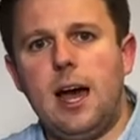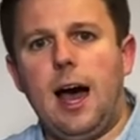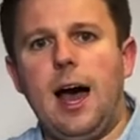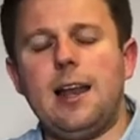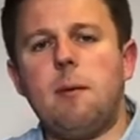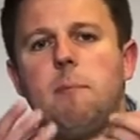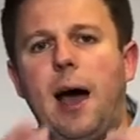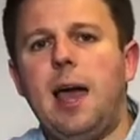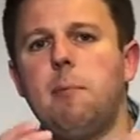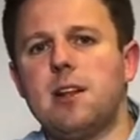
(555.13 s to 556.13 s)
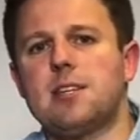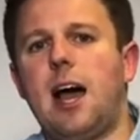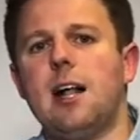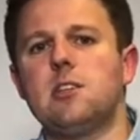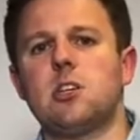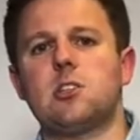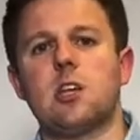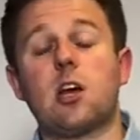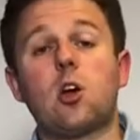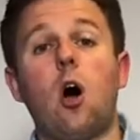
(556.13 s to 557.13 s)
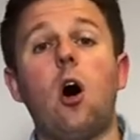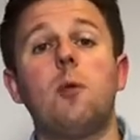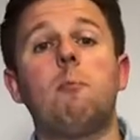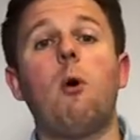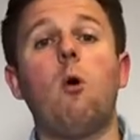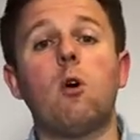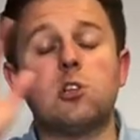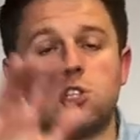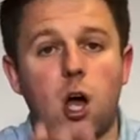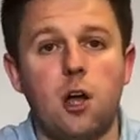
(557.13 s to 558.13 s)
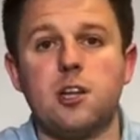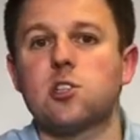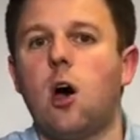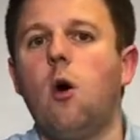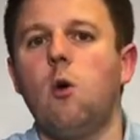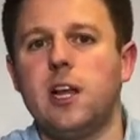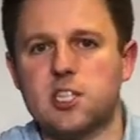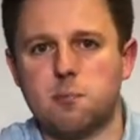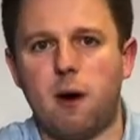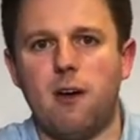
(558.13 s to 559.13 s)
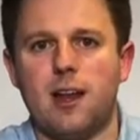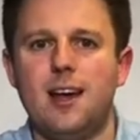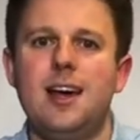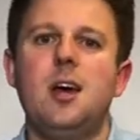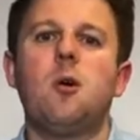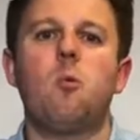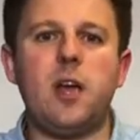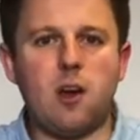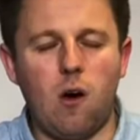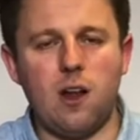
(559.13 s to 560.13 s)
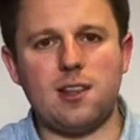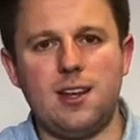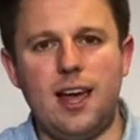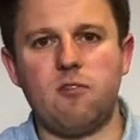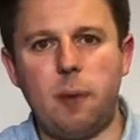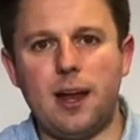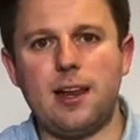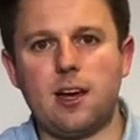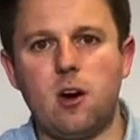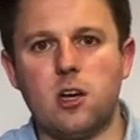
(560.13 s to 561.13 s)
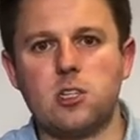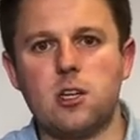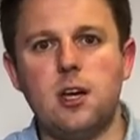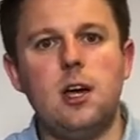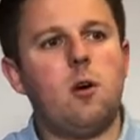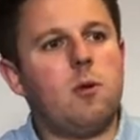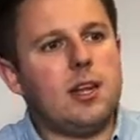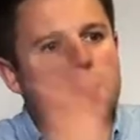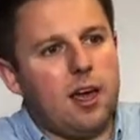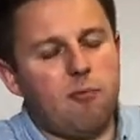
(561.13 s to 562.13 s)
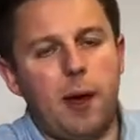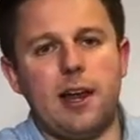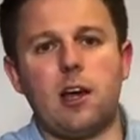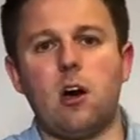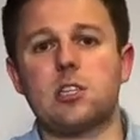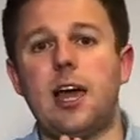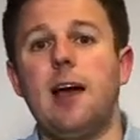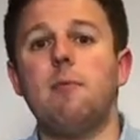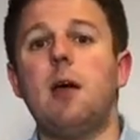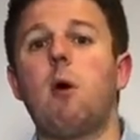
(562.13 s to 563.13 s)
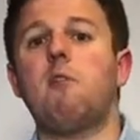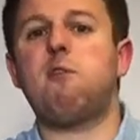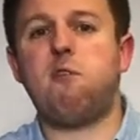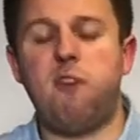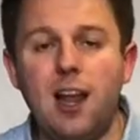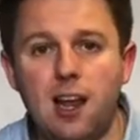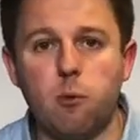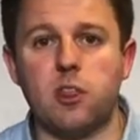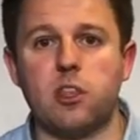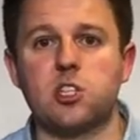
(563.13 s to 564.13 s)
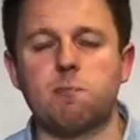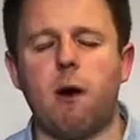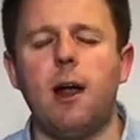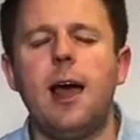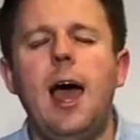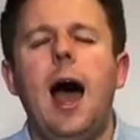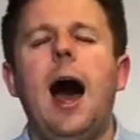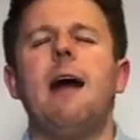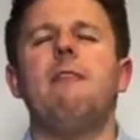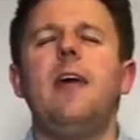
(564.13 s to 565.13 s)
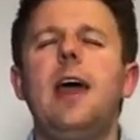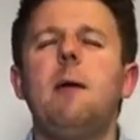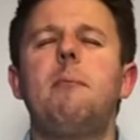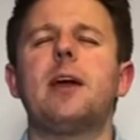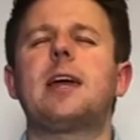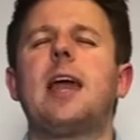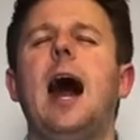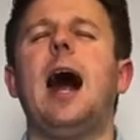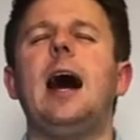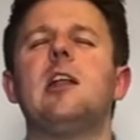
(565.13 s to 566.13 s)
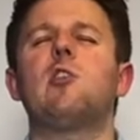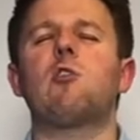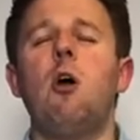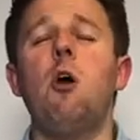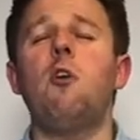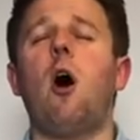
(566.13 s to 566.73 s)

And the Bible tells us that God pours out His Holy Spirit. We call it the day of Pentecost. When the day of Pentecost came, they were filled with the Spirit and they began through the